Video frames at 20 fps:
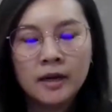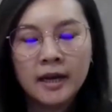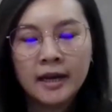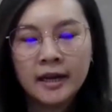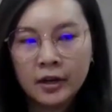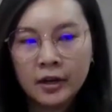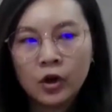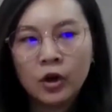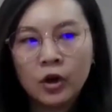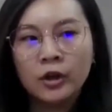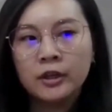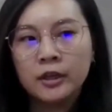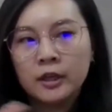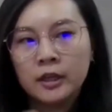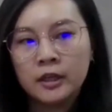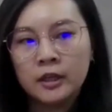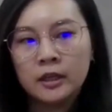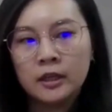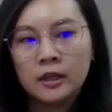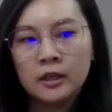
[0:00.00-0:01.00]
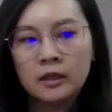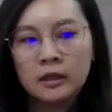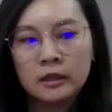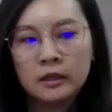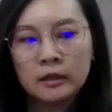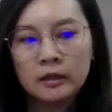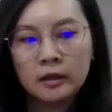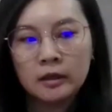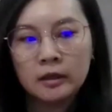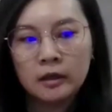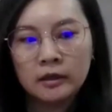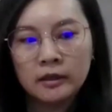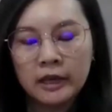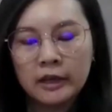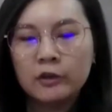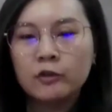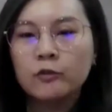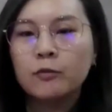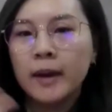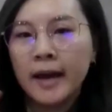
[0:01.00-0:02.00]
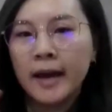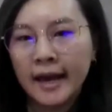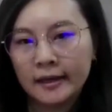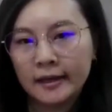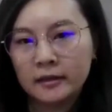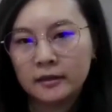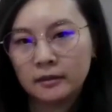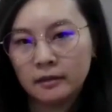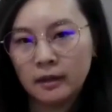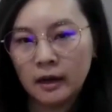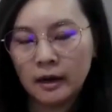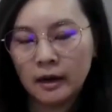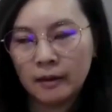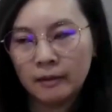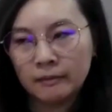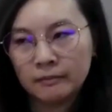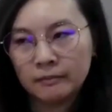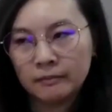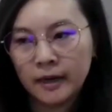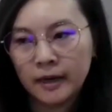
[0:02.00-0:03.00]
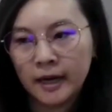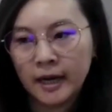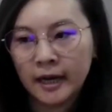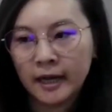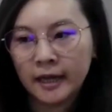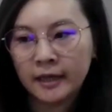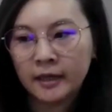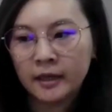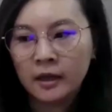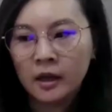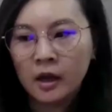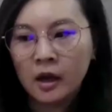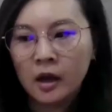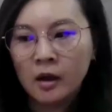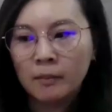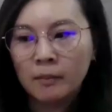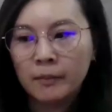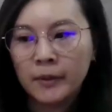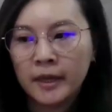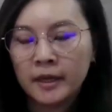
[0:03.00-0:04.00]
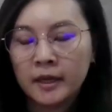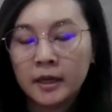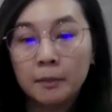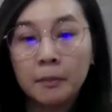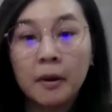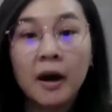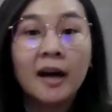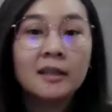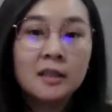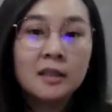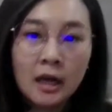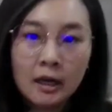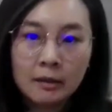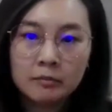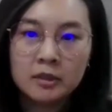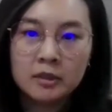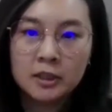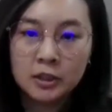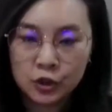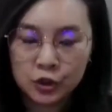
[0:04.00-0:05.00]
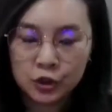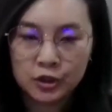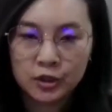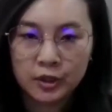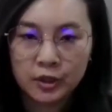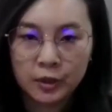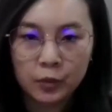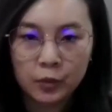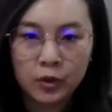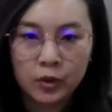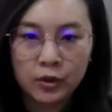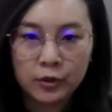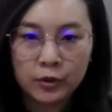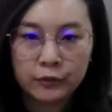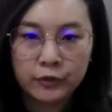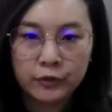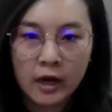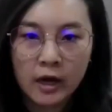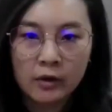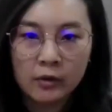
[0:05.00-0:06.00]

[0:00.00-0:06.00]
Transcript: later on he gave back by being a part-time teacher in one of